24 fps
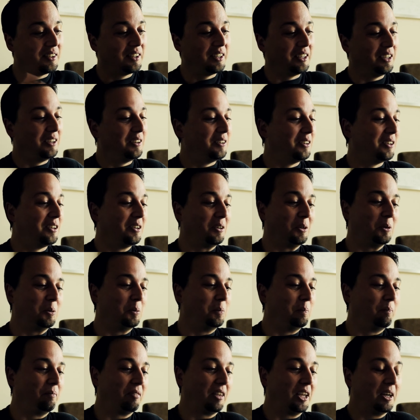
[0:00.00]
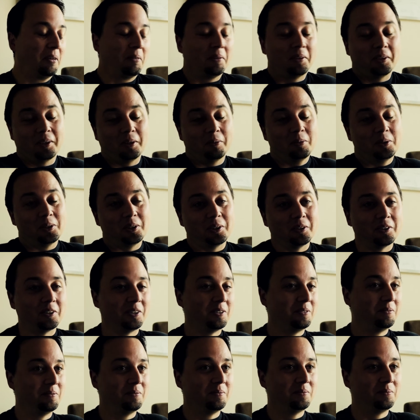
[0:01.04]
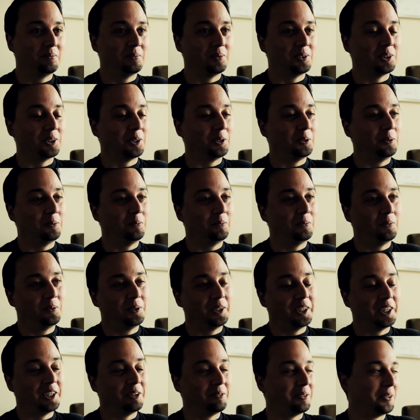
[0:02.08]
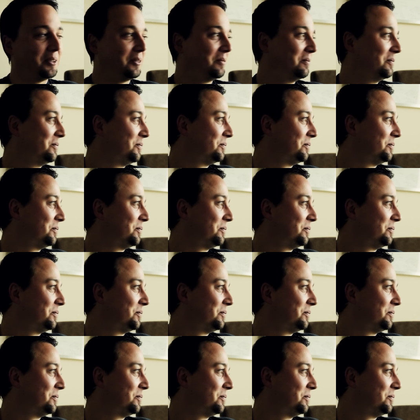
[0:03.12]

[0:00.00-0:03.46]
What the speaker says: everything was good. So, whatever.